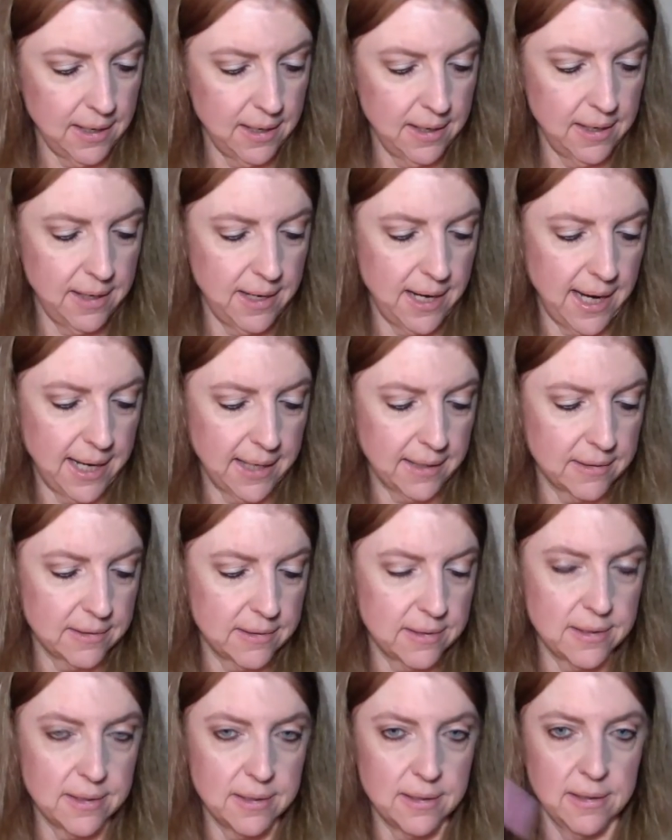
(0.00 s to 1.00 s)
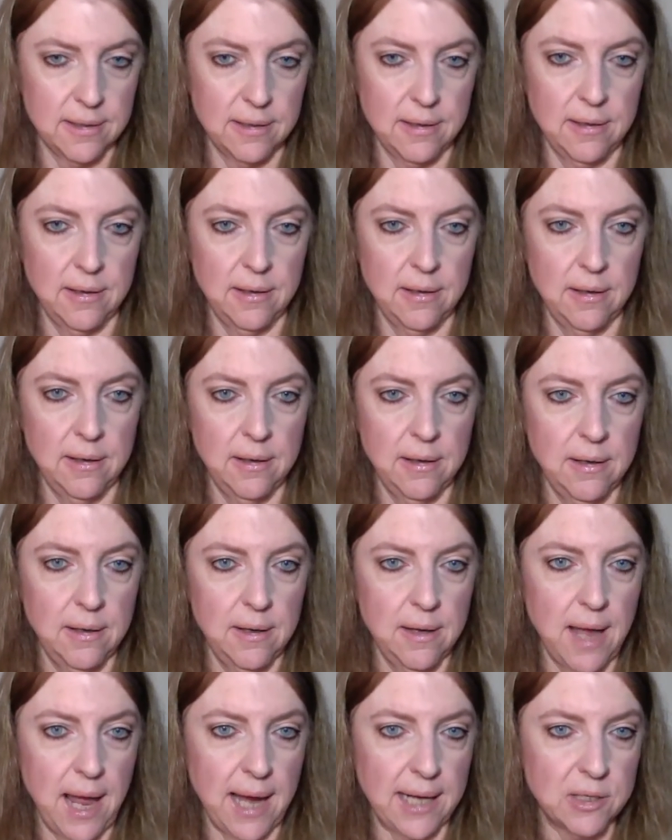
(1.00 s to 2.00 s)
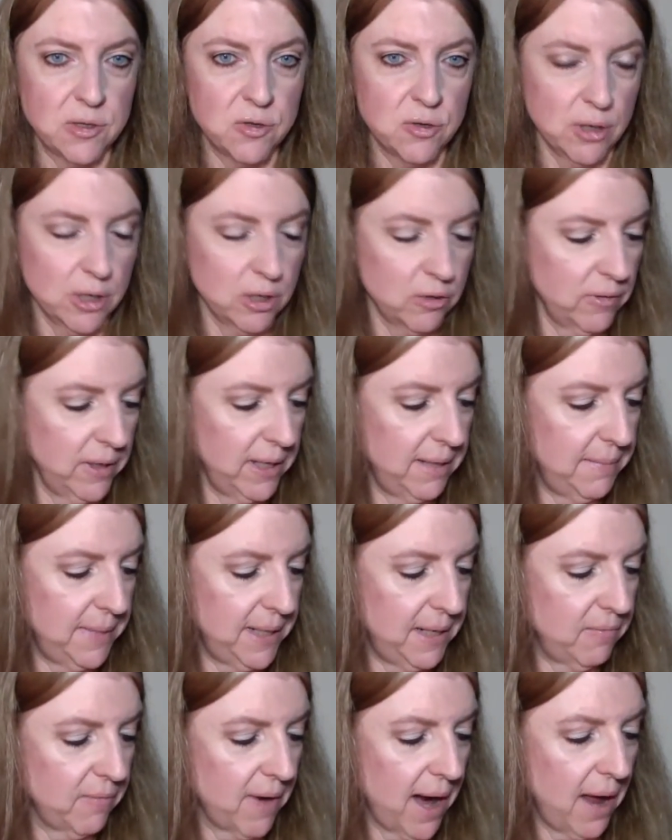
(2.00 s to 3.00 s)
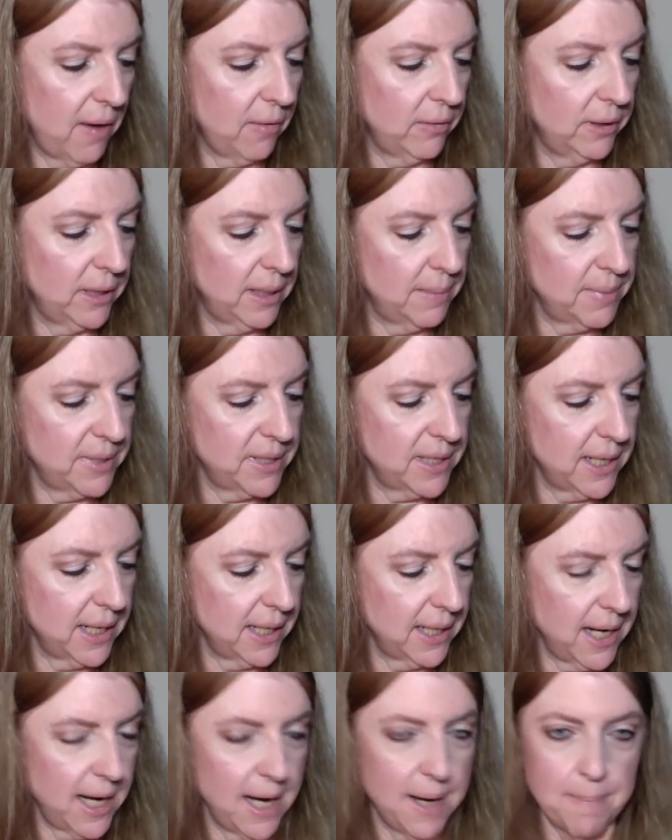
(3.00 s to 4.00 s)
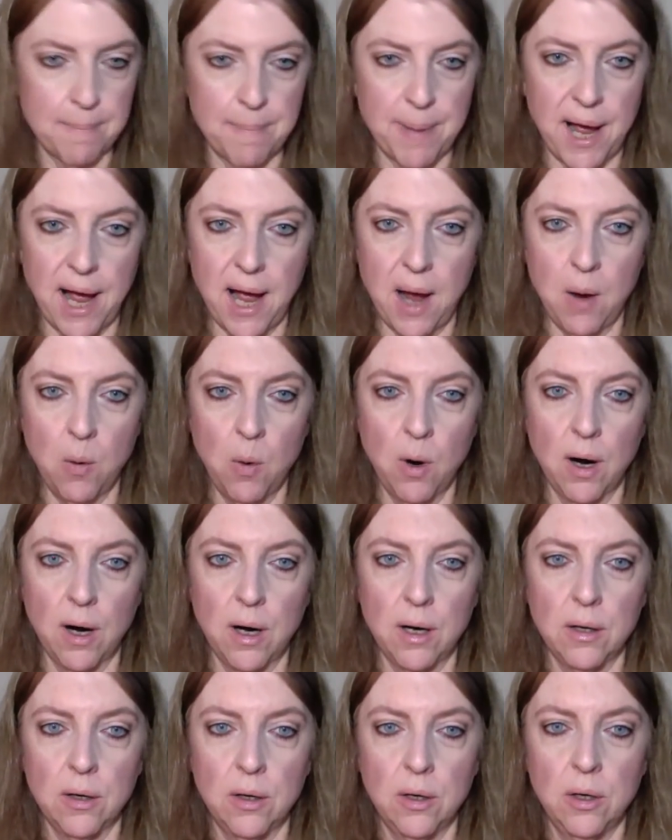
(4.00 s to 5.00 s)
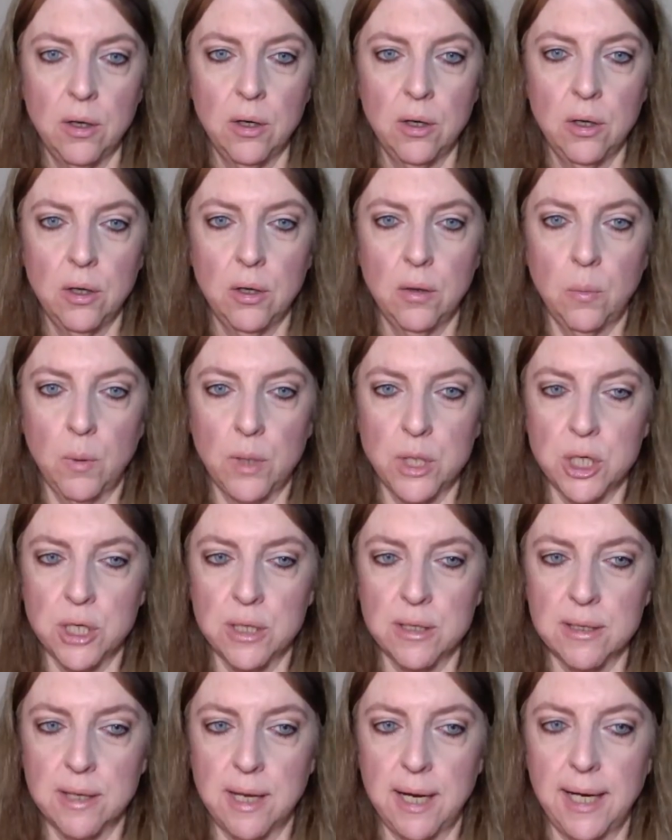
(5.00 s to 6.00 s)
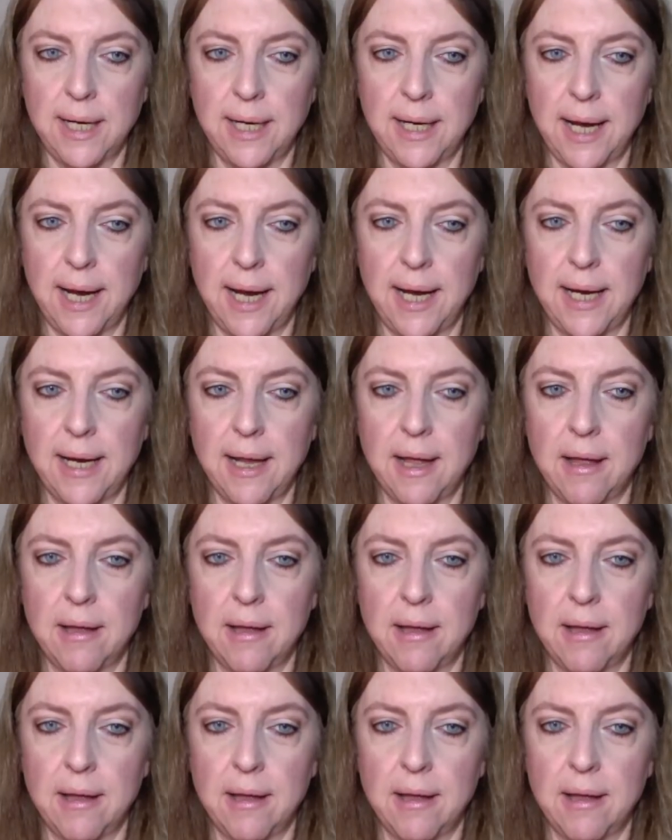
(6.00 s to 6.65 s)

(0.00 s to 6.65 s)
NYX Extra Creamy Round Lipstick in Power, which is like a